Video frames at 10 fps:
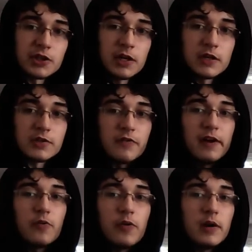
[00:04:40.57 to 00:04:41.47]
So they
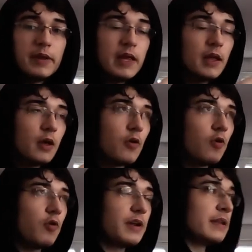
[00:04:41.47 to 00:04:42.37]
will be
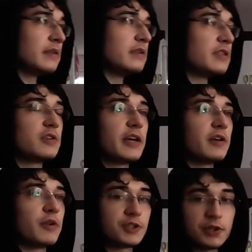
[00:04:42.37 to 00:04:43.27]
all in this
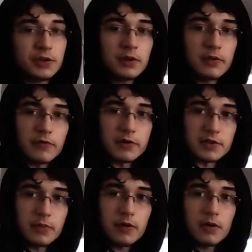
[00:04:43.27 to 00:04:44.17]
direction, for
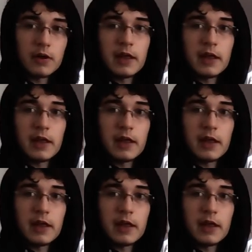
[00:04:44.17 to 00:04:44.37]
example.